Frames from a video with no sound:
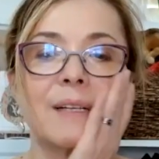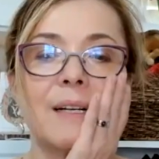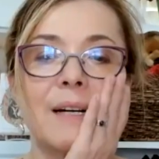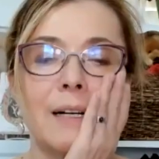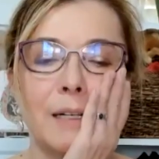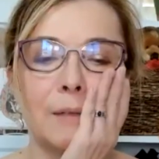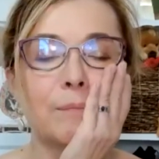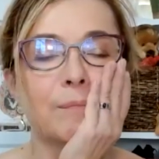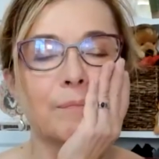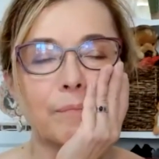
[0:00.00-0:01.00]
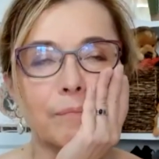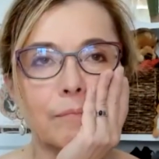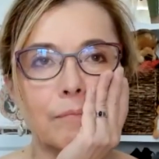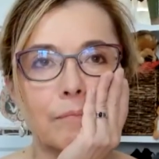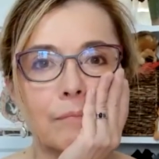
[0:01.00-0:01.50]
Mm. Um,
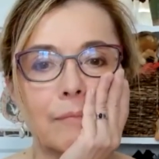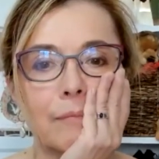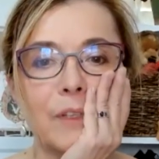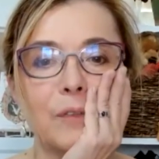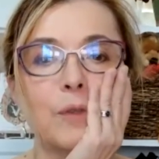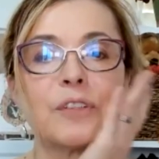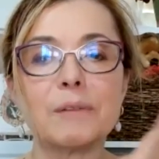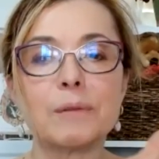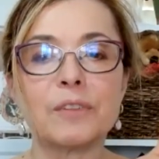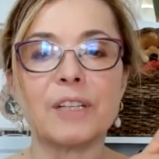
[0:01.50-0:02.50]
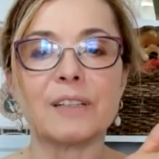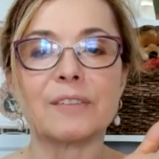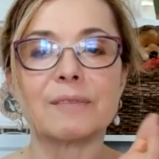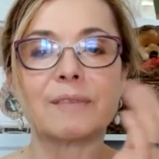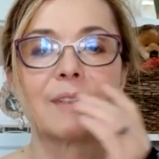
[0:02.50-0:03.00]
so sacred sex.
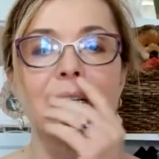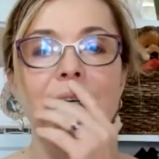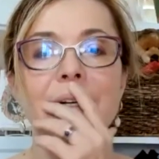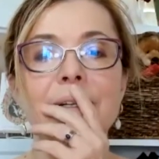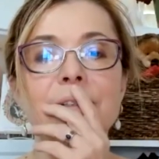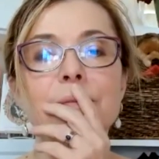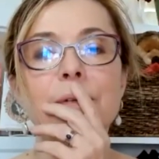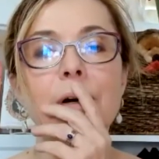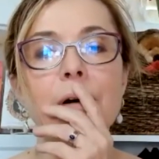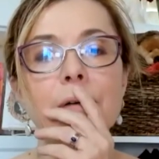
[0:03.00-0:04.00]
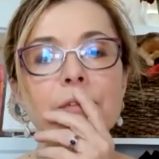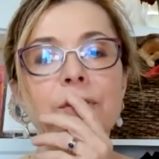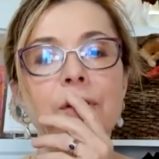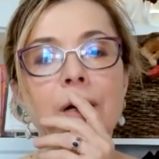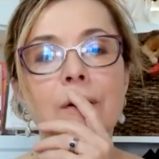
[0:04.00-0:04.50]
You've
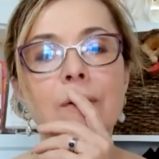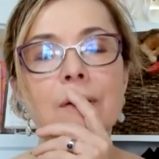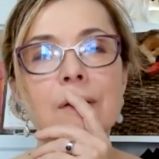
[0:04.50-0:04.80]
also,